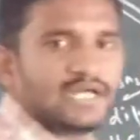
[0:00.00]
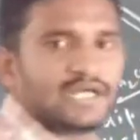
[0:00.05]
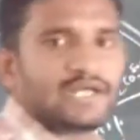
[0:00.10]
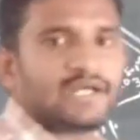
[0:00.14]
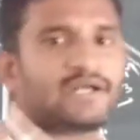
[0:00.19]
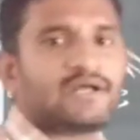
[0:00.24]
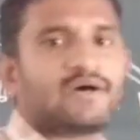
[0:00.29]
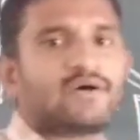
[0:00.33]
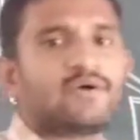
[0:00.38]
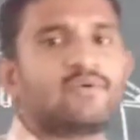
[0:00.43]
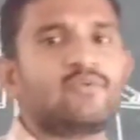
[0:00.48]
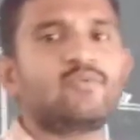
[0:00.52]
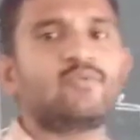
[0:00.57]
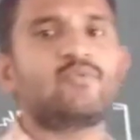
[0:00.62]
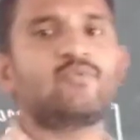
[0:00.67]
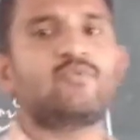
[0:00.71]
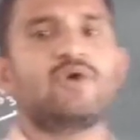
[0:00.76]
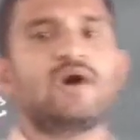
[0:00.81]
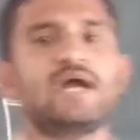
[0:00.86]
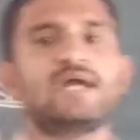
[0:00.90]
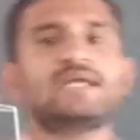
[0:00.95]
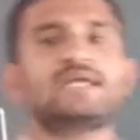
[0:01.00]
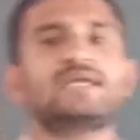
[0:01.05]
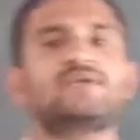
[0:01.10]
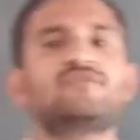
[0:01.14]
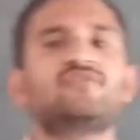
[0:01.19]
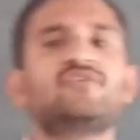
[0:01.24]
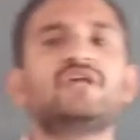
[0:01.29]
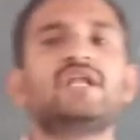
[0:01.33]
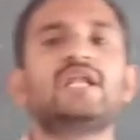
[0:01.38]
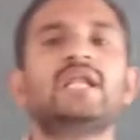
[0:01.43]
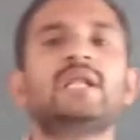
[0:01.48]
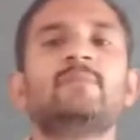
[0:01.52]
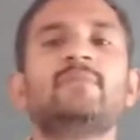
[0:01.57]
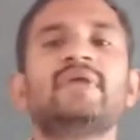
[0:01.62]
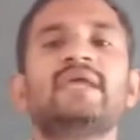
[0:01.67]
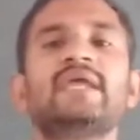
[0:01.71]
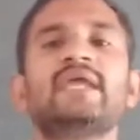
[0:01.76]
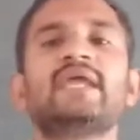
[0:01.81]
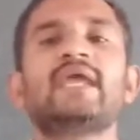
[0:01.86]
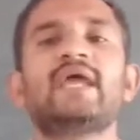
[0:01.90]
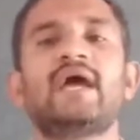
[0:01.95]
Now what will
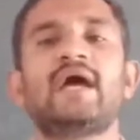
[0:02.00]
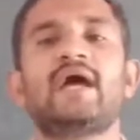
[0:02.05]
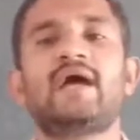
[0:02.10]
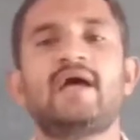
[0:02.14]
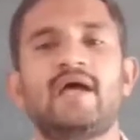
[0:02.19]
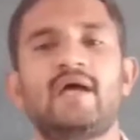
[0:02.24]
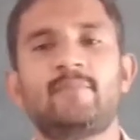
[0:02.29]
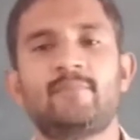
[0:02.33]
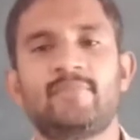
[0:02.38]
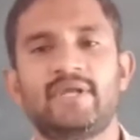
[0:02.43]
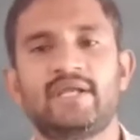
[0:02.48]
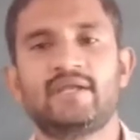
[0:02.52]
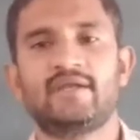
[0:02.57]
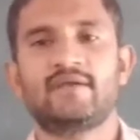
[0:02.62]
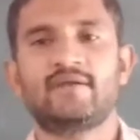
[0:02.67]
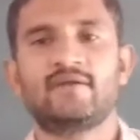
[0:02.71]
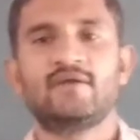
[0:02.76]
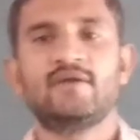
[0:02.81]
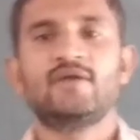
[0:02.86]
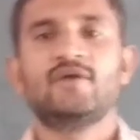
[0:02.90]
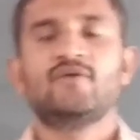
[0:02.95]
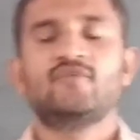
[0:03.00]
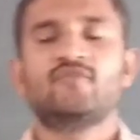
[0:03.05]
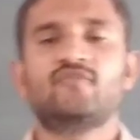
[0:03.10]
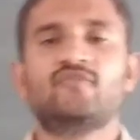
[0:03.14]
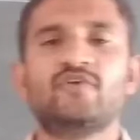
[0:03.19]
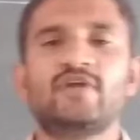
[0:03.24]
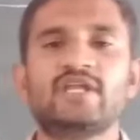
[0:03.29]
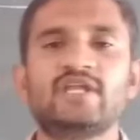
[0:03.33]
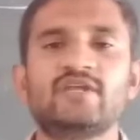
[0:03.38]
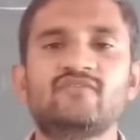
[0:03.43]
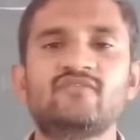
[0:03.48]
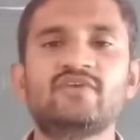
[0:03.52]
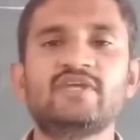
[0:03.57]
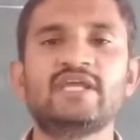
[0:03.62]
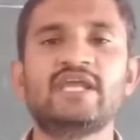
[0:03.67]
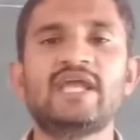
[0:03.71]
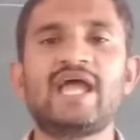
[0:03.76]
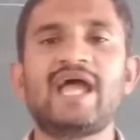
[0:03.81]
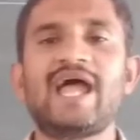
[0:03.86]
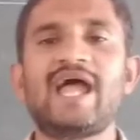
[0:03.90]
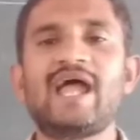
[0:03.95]
be happen? When
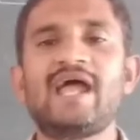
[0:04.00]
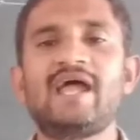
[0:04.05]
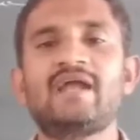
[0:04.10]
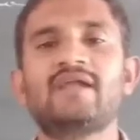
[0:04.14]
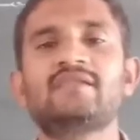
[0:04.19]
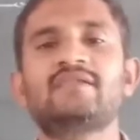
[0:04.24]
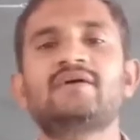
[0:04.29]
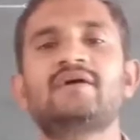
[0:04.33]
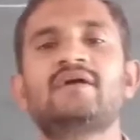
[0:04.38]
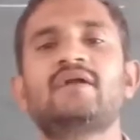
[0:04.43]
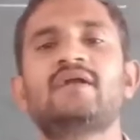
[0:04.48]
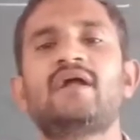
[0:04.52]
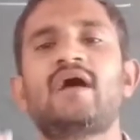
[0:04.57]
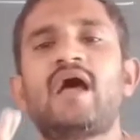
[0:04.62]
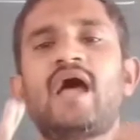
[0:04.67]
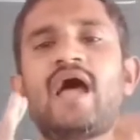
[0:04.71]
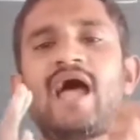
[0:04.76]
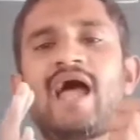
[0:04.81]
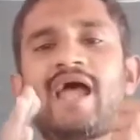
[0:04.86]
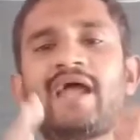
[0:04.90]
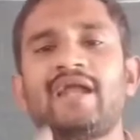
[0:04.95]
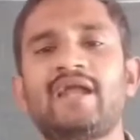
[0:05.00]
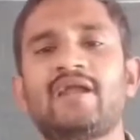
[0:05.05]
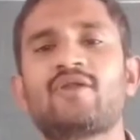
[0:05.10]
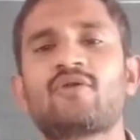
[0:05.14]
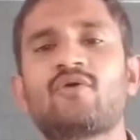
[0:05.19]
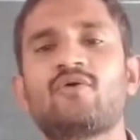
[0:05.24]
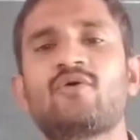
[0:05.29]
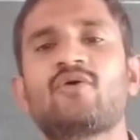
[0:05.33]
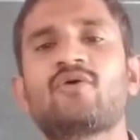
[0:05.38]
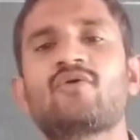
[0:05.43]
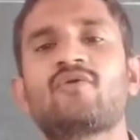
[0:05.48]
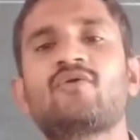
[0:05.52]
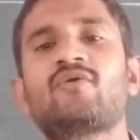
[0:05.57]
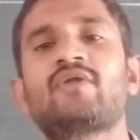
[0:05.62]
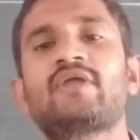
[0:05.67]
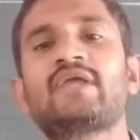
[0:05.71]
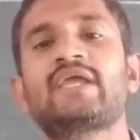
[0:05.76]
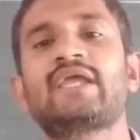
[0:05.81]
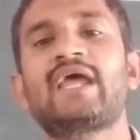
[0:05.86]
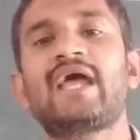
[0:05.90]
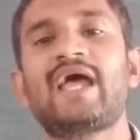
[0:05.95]
we add that
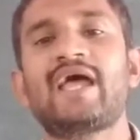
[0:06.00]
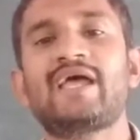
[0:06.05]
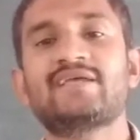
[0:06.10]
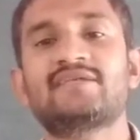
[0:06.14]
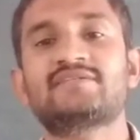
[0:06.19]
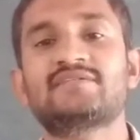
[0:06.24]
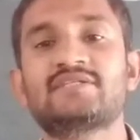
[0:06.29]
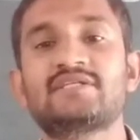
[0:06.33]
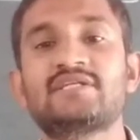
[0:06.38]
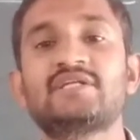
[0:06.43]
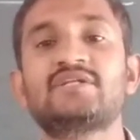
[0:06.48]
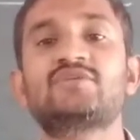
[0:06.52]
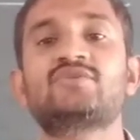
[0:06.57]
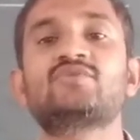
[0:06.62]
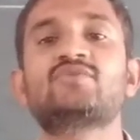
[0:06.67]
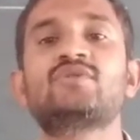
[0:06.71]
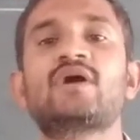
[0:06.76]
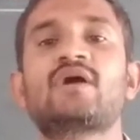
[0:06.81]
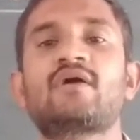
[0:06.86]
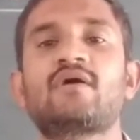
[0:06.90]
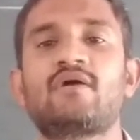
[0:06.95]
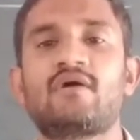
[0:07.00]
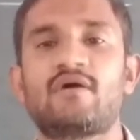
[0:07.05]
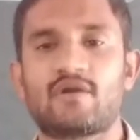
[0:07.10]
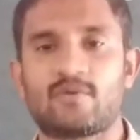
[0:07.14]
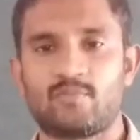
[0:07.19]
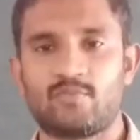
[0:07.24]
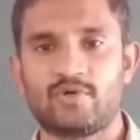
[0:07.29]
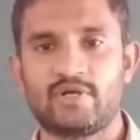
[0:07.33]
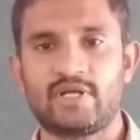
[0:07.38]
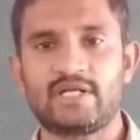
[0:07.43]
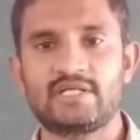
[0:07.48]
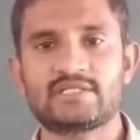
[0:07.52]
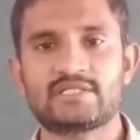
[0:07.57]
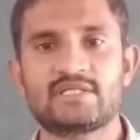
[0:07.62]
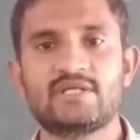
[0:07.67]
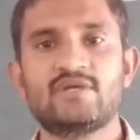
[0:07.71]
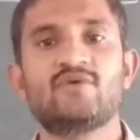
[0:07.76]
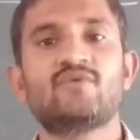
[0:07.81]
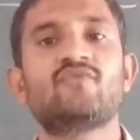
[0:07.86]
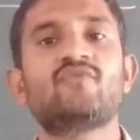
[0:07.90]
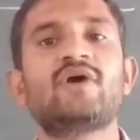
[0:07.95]
hydrochloric acid to the carbonates,
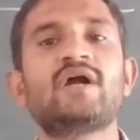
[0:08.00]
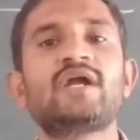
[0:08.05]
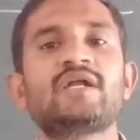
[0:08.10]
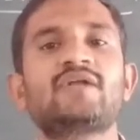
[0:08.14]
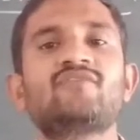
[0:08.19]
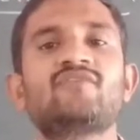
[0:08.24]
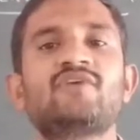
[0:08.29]
what